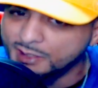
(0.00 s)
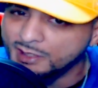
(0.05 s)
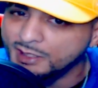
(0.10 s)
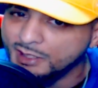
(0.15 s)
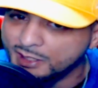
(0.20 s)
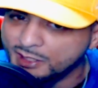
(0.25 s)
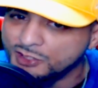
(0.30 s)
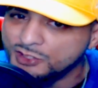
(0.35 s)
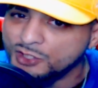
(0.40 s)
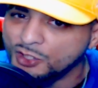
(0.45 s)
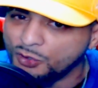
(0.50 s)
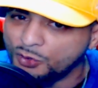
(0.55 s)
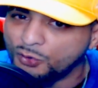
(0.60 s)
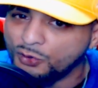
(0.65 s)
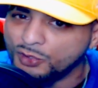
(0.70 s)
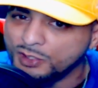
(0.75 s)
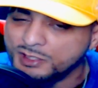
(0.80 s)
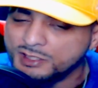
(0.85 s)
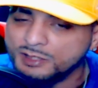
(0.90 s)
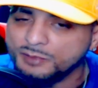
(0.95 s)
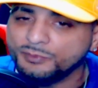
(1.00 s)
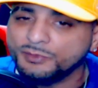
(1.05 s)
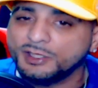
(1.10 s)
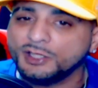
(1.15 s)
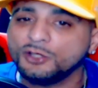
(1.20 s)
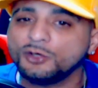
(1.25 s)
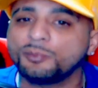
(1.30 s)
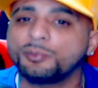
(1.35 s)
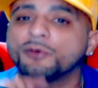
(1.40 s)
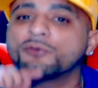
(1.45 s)
It is an awesome
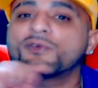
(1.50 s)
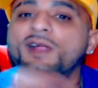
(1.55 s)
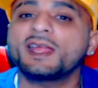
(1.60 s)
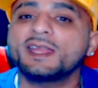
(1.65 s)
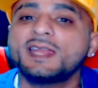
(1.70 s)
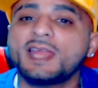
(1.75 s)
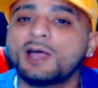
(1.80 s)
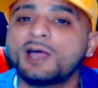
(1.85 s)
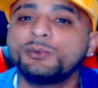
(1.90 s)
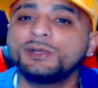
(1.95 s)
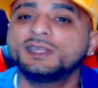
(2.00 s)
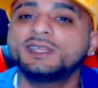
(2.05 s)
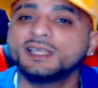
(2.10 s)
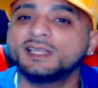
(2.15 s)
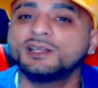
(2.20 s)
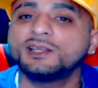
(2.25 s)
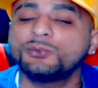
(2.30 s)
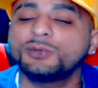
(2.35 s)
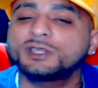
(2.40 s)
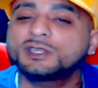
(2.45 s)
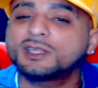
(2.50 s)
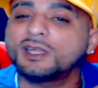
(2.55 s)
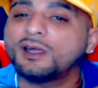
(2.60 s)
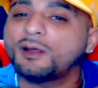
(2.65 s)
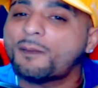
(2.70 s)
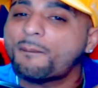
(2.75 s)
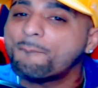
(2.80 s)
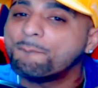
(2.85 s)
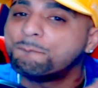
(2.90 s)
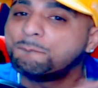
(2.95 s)
deal. But right now we're dealing with
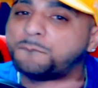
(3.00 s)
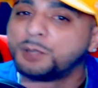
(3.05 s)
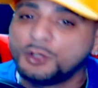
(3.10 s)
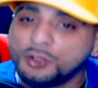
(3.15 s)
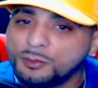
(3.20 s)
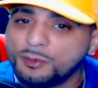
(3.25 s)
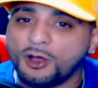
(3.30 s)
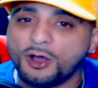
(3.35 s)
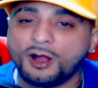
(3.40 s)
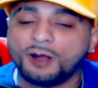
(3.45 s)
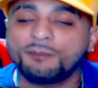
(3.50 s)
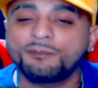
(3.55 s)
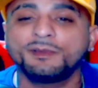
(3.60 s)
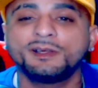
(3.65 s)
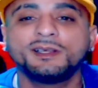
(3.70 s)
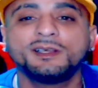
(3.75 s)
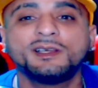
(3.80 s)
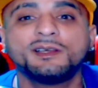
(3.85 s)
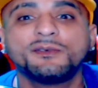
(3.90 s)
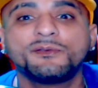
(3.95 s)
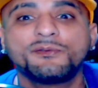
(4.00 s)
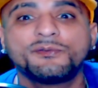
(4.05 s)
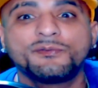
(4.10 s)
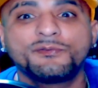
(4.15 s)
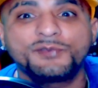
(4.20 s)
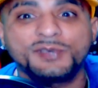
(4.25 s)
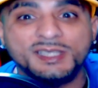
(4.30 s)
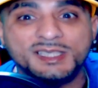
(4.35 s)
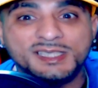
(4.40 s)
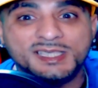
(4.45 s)
the boom arm
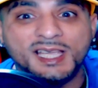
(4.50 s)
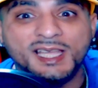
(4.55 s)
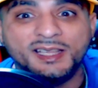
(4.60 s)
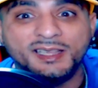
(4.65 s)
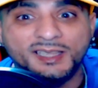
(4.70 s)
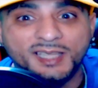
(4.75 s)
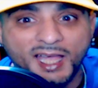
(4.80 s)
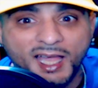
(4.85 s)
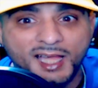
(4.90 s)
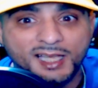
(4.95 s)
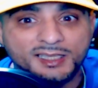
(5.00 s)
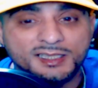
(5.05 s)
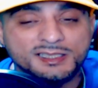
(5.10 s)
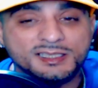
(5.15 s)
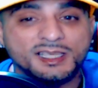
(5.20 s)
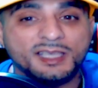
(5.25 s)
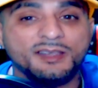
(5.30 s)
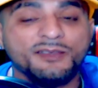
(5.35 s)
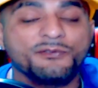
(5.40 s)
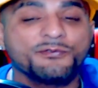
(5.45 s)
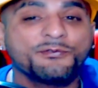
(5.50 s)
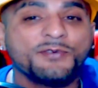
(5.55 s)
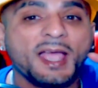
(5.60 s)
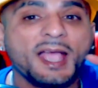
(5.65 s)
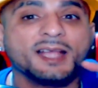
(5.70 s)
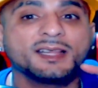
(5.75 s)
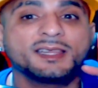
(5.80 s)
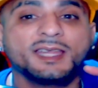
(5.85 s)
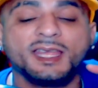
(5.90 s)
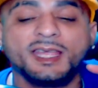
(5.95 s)
for ten dollars. In
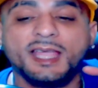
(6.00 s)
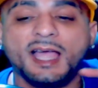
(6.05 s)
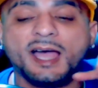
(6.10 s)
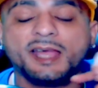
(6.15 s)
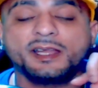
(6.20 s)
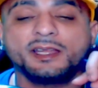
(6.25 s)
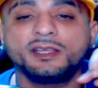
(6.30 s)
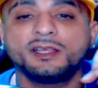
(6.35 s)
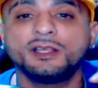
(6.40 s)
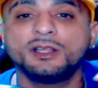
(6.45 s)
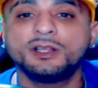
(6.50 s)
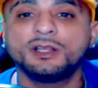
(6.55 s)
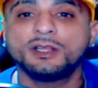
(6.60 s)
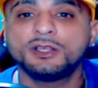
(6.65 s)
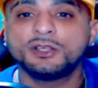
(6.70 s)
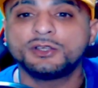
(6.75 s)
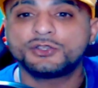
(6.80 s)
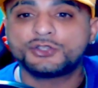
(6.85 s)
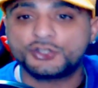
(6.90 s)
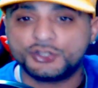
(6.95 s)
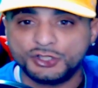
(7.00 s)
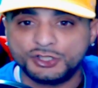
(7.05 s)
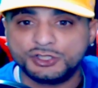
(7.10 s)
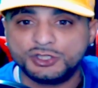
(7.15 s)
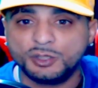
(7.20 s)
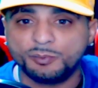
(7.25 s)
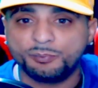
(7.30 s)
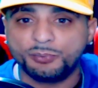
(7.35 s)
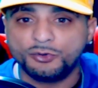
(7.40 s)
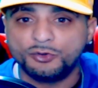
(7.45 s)
fact, they got it, just
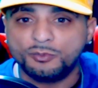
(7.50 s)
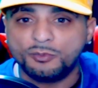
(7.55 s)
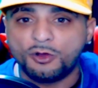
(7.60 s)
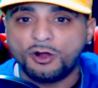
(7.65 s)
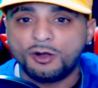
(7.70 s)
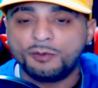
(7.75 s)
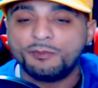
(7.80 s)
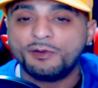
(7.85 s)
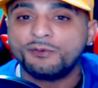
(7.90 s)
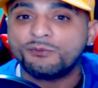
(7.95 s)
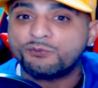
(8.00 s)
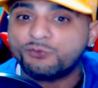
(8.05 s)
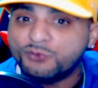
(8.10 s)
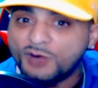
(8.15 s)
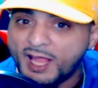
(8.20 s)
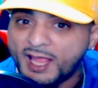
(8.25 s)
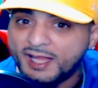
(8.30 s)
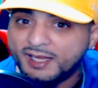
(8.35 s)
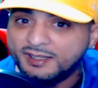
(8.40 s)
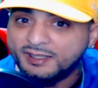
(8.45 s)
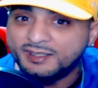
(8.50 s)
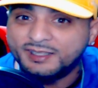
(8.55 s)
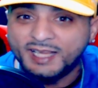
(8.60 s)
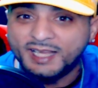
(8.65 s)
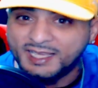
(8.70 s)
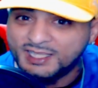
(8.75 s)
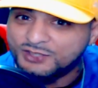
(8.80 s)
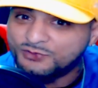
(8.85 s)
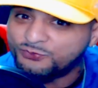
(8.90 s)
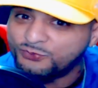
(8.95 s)
the boom arm, red,
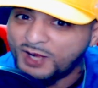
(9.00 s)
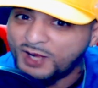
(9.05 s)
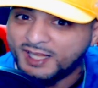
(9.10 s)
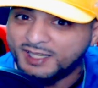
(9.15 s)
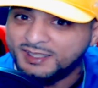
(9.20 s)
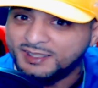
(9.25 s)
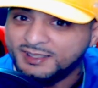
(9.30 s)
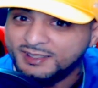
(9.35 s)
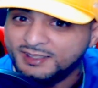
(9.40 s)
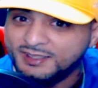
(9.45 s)
nice red.